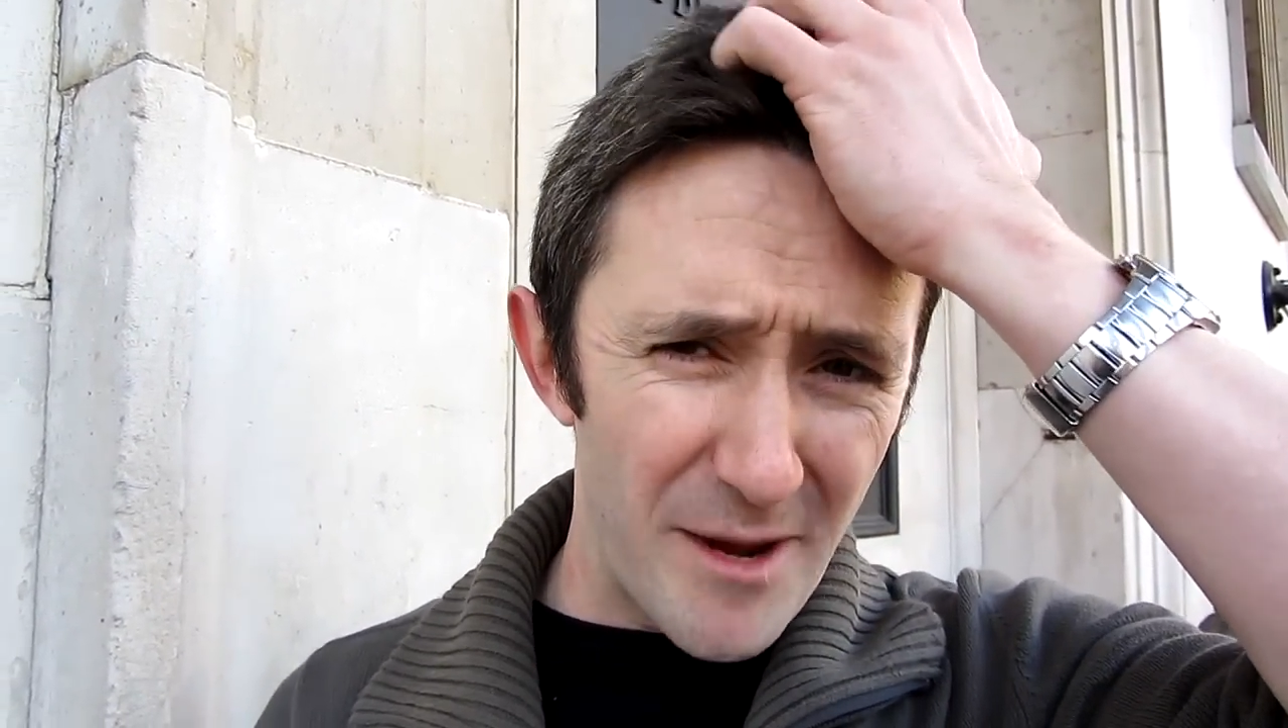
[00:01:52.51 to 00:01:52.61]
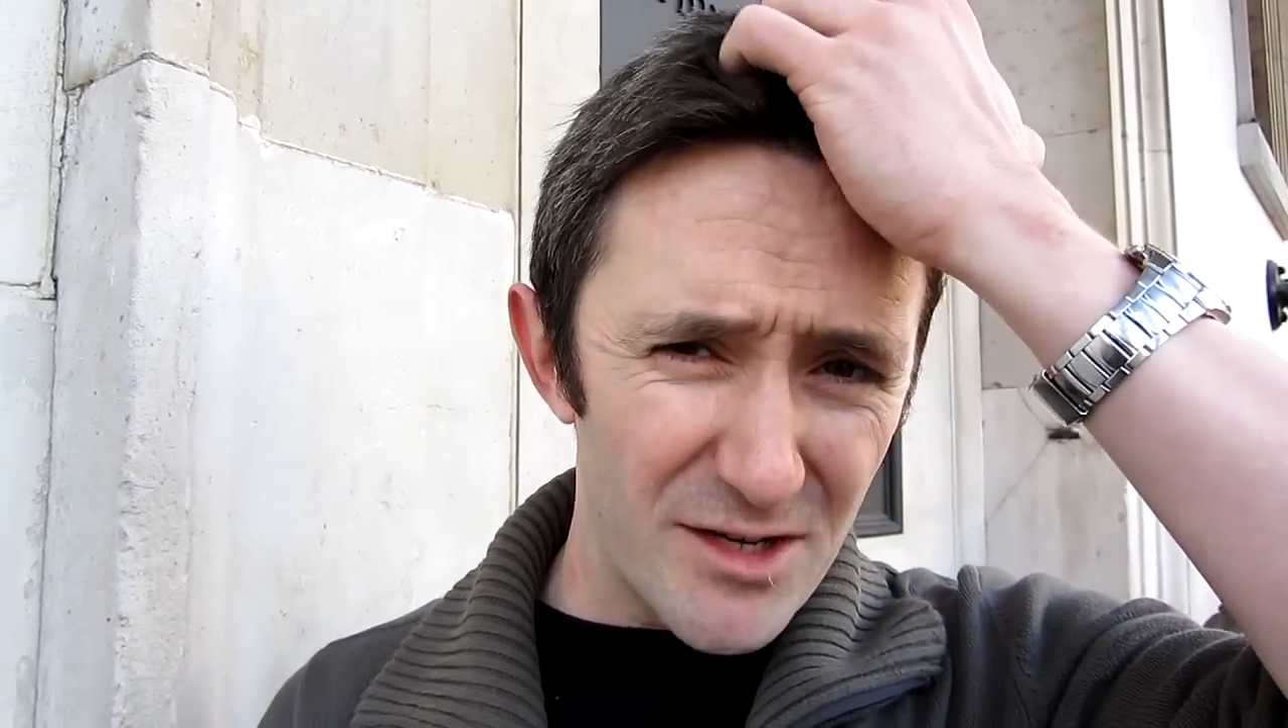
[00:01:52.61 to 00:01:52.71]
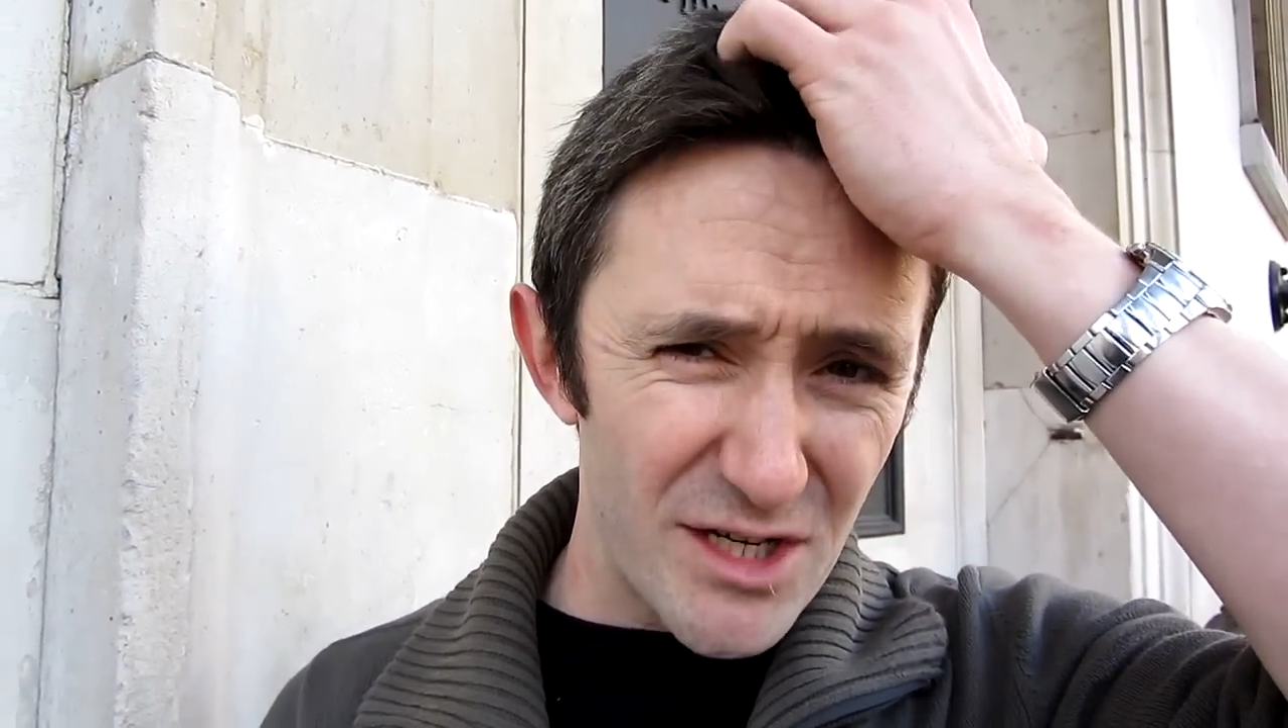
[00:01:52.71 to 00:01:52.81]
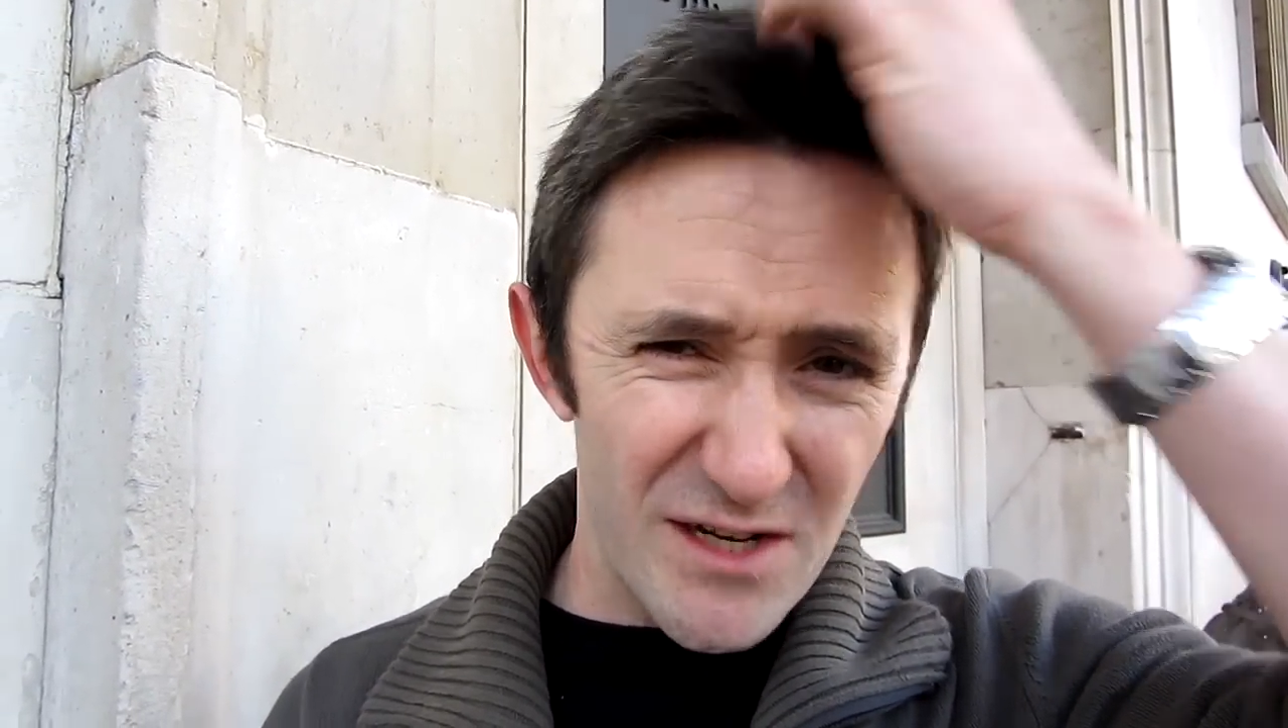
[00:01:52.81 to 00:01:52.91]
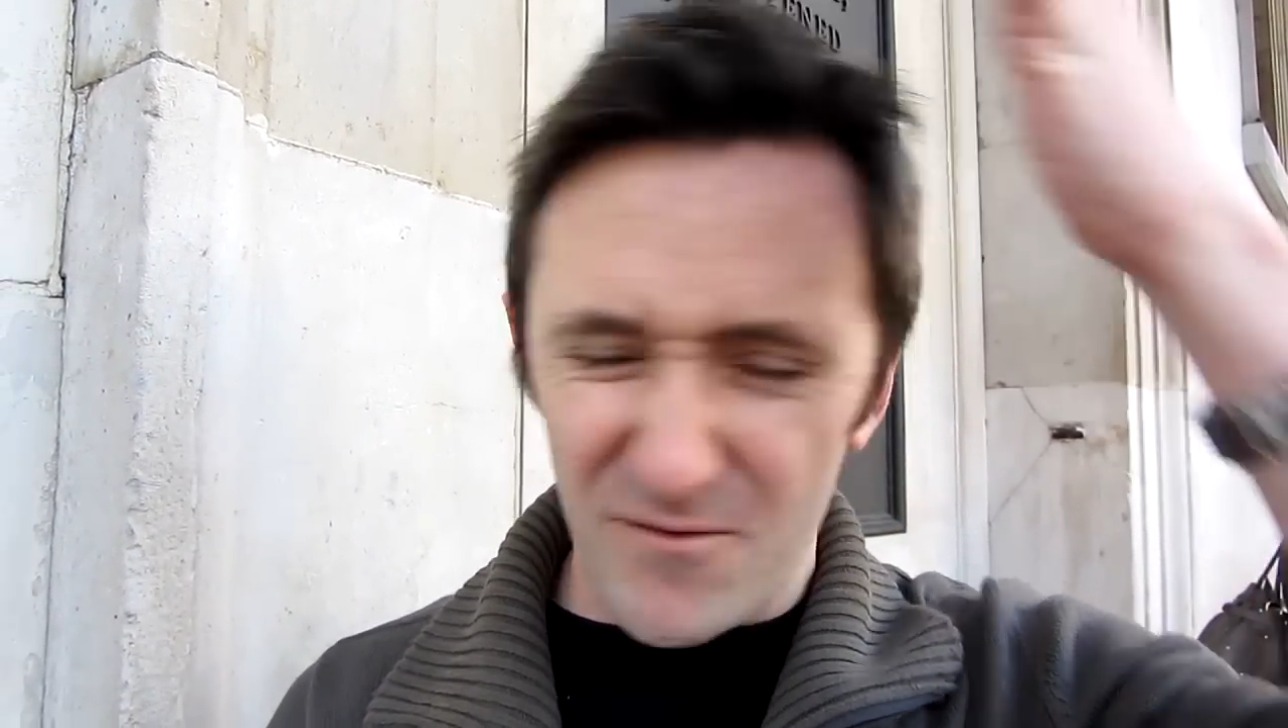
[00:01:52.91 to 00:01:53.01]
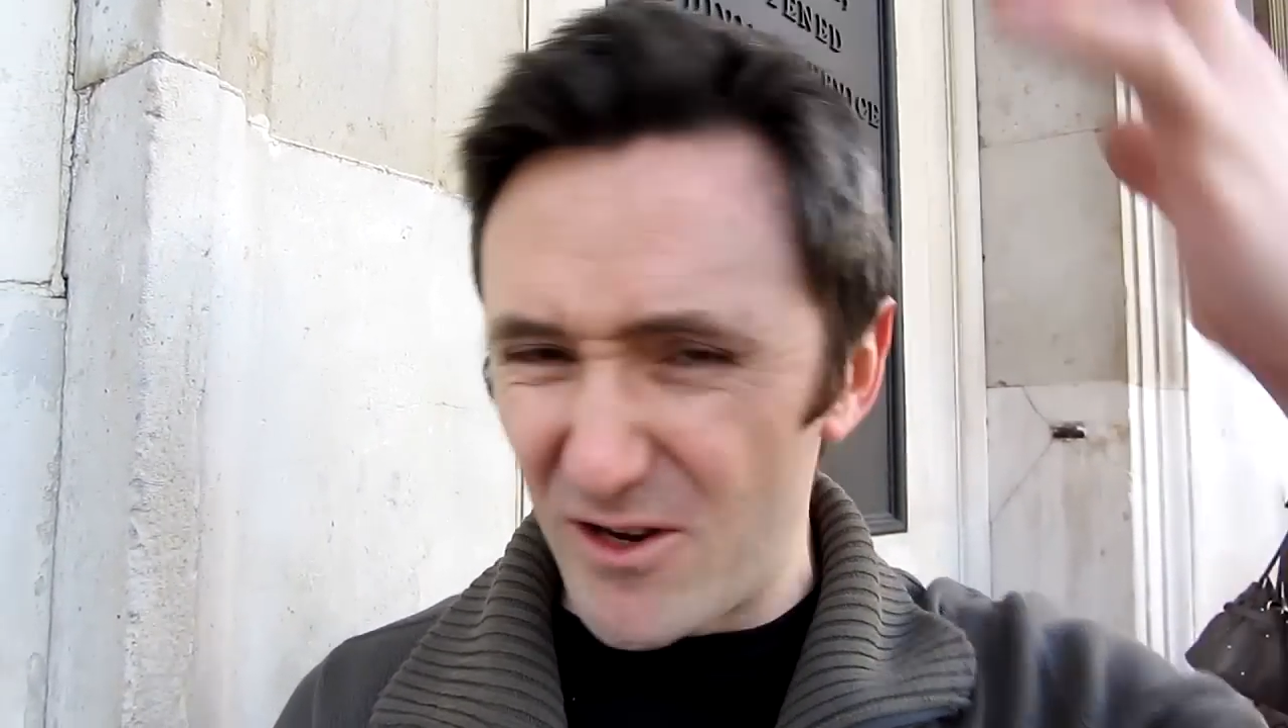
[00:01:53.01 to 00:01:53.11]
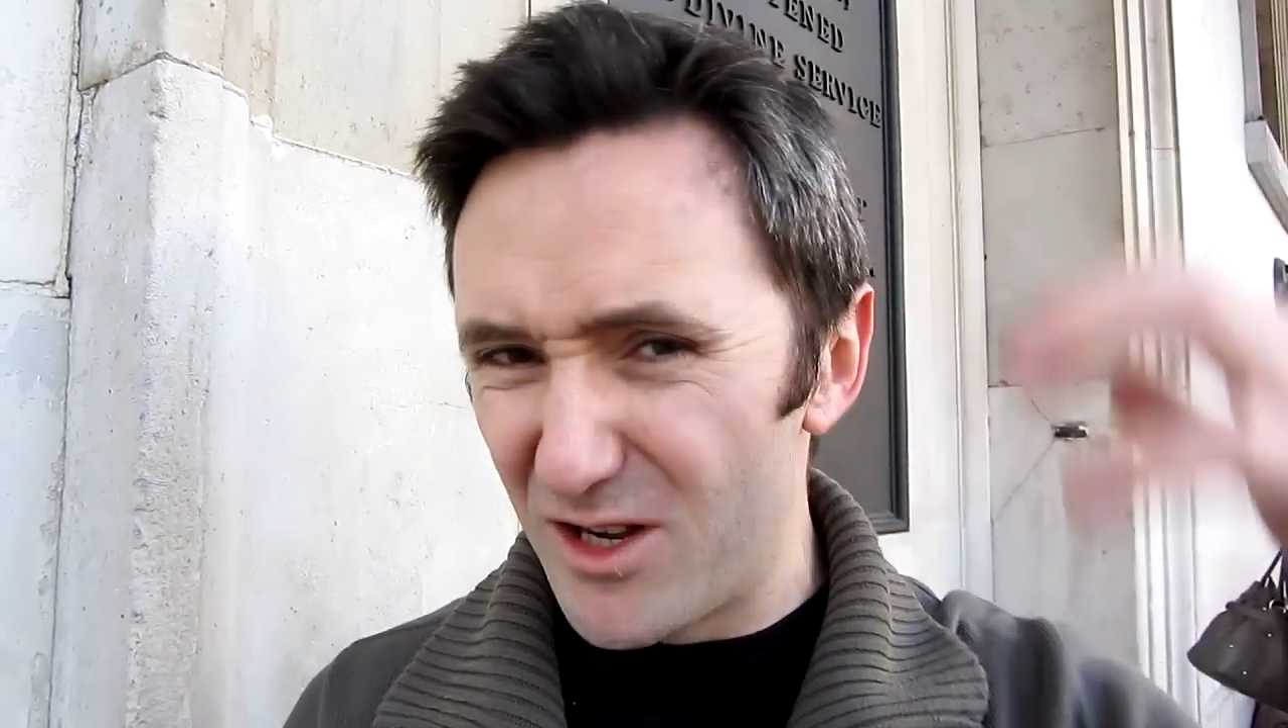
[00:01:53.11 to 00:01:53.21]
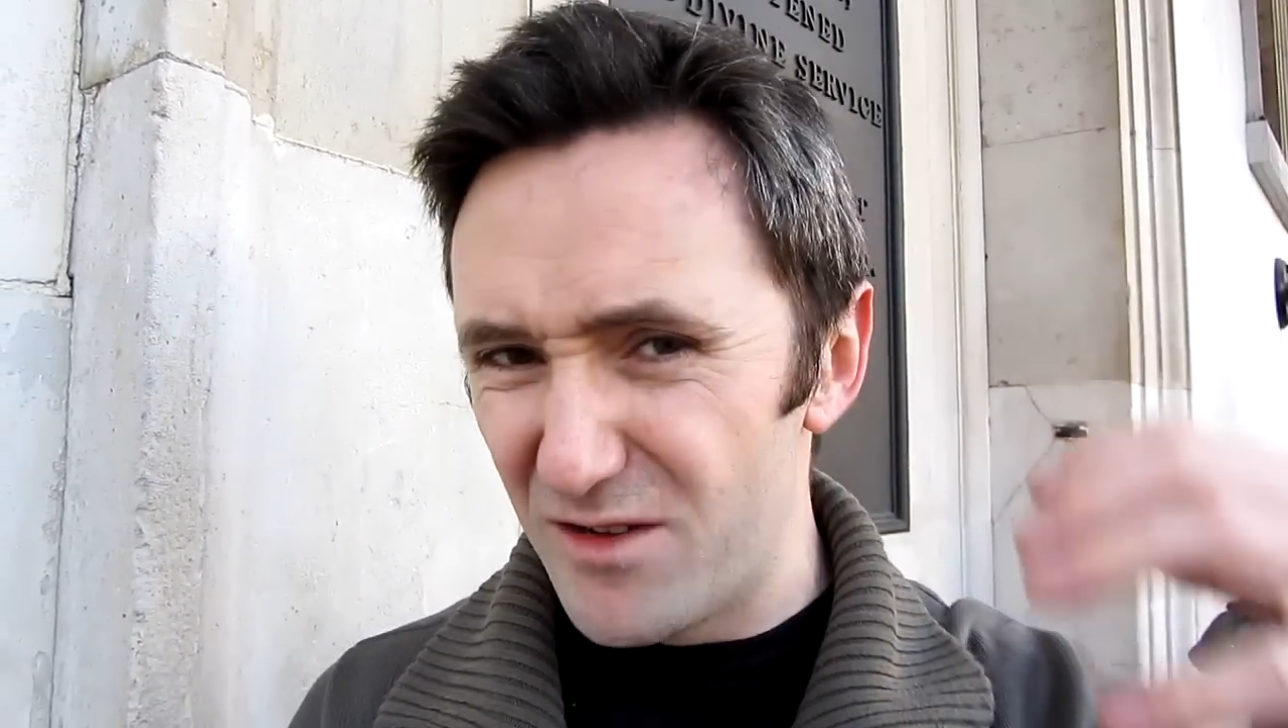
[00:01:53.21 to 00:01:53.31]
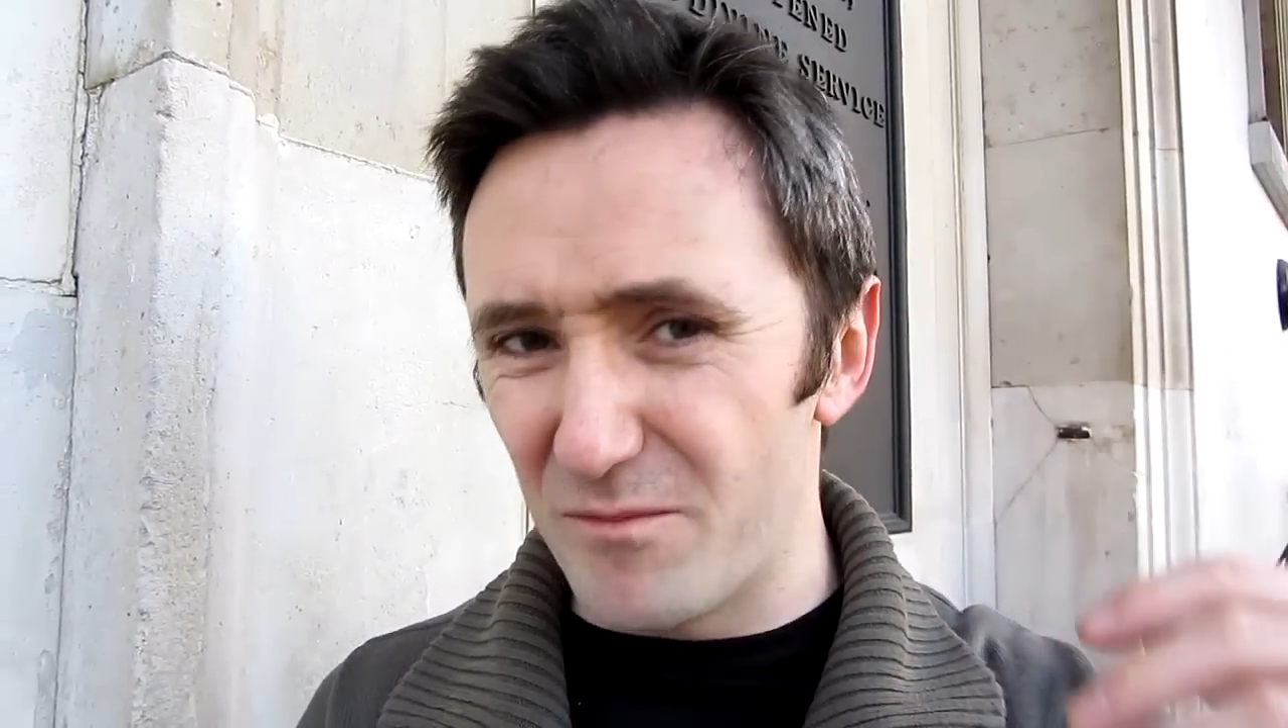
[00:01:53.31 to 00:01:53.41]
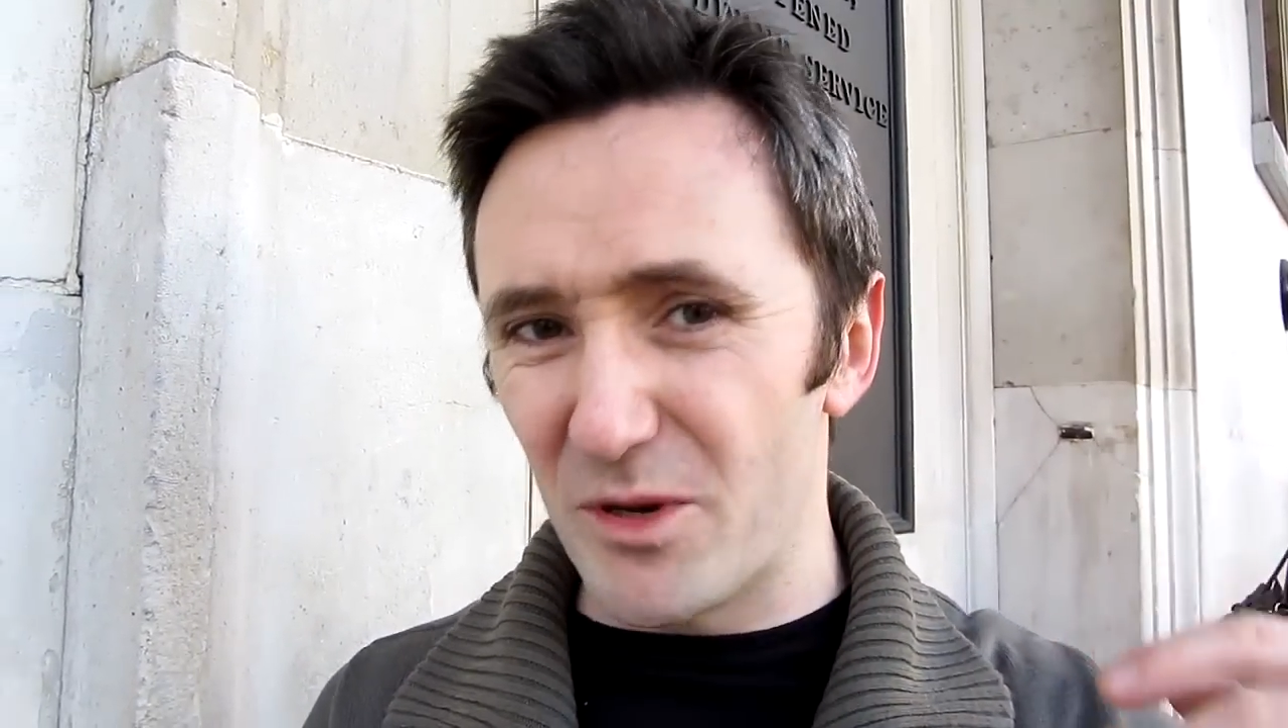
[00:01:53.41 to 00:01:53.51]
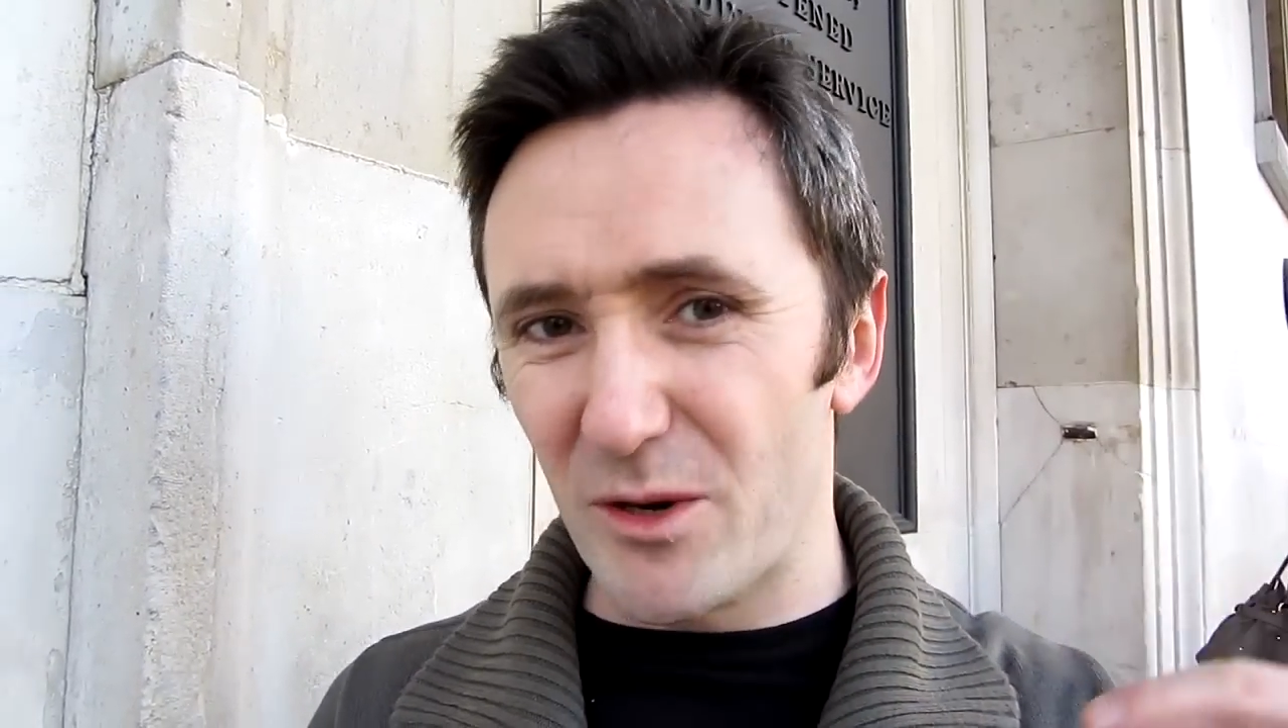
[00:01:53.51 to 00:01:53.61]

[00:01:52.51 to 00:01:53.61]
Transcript: about 6'5",